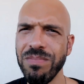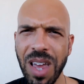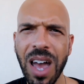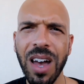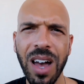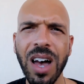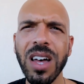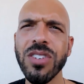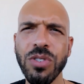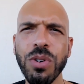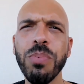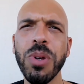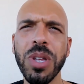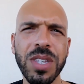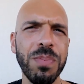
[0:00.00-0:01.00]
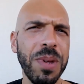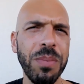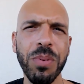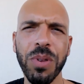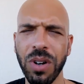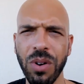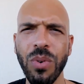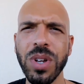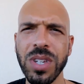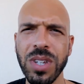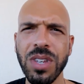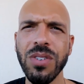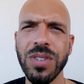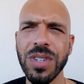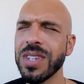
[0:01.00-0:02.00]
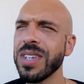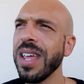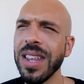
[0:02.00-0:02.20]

yeah, unscrupulous people are going to use this.